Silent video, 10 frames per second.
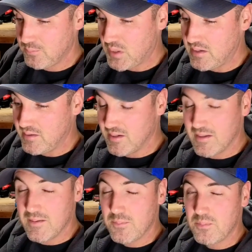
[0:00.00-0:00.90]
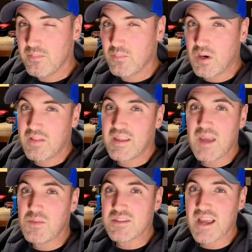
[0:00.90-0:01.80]
But part of the
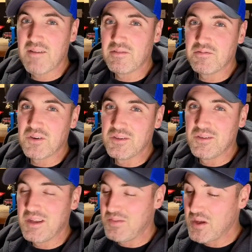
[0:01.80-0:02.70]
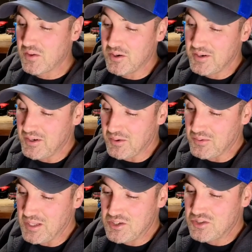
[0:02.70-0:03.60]
game is having fun, and the other, you
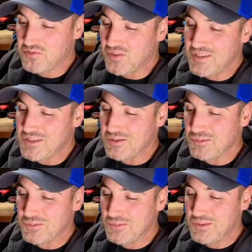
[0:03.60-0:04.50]
know, it's just fun to